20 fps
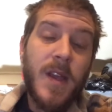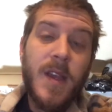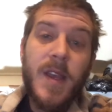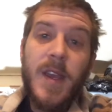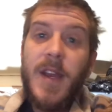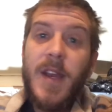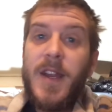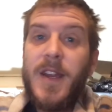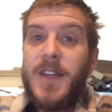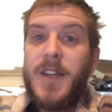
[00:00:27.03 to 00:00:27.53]

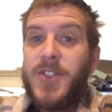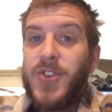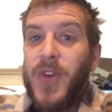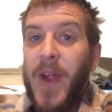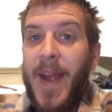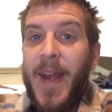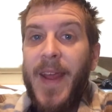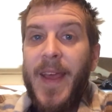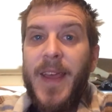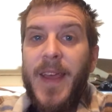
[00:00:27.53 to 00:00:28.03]
getting into
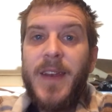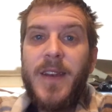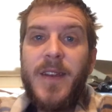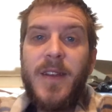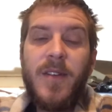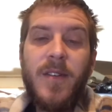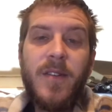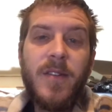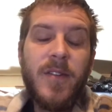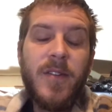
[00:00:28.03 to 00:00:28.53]
trading and
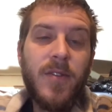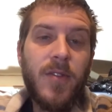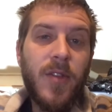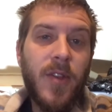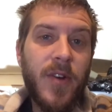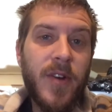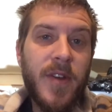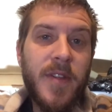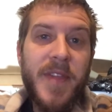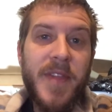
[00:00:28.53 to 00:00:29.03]
you're
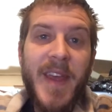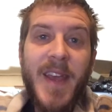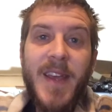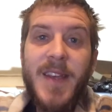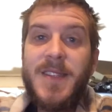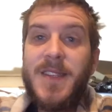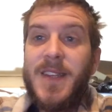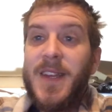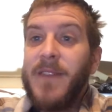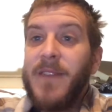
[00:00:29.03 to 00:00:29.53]
learning
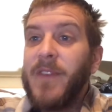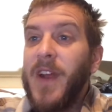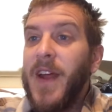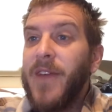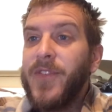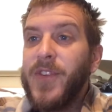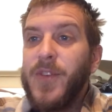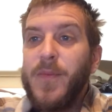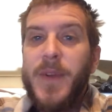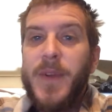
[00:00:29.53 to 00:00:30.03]
things, and even
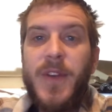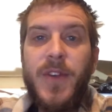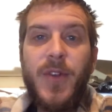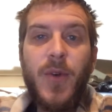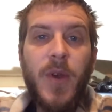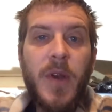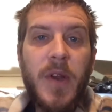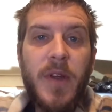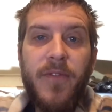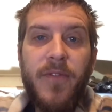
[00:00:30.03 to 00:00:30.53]
after you've been
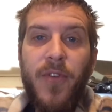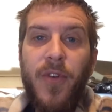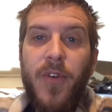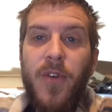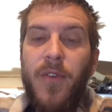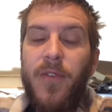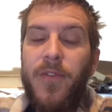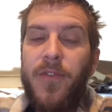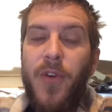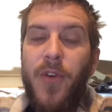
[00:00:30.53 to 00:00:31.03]
doing it
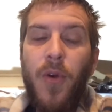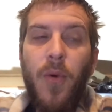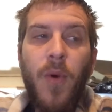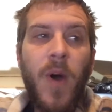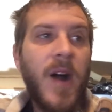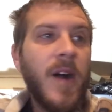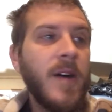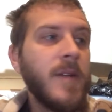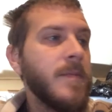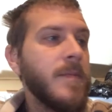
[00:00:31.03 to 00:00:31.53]
for a
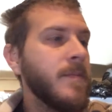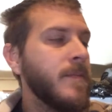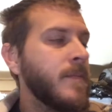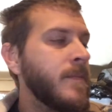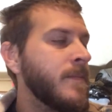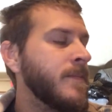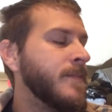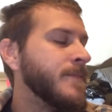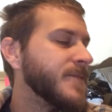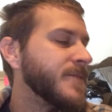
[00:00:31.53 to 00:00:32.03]
while,
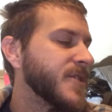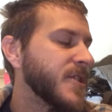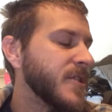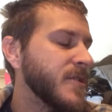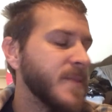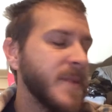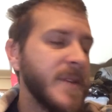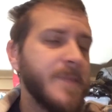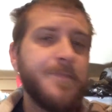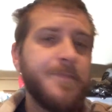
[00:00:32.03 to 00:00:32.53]

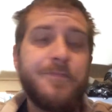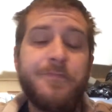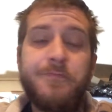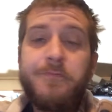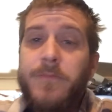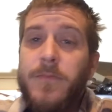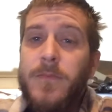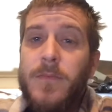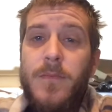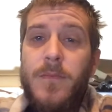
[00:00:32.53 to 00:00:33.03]
excuse me,
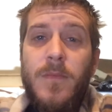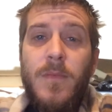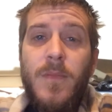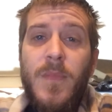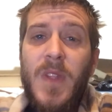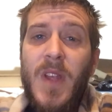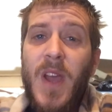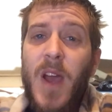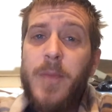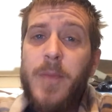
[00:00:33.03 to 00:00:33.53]

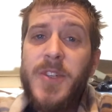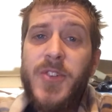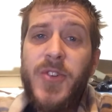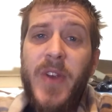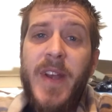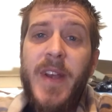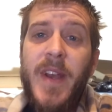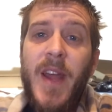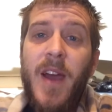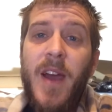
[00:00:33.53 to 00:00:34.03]
I've been
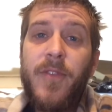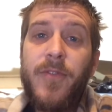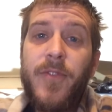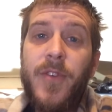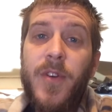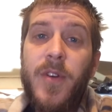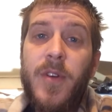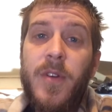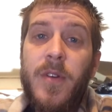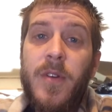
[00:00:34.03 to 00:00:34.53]
trading now
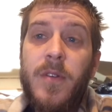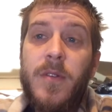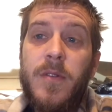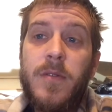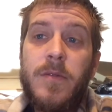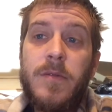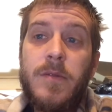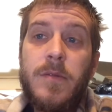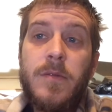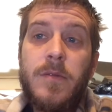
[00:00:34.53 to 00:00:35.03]

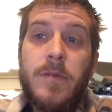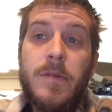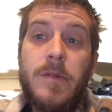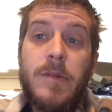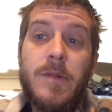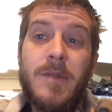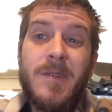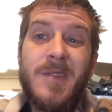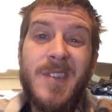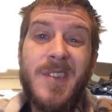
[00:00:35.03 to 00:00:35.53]

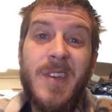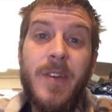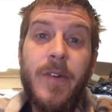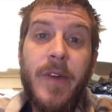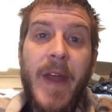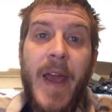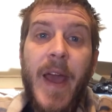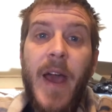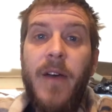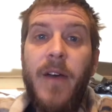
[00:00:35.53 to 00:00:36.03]
for a year
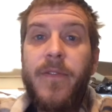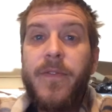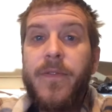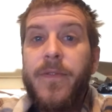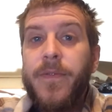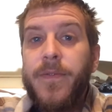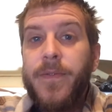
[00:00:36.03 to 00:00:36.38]
and a half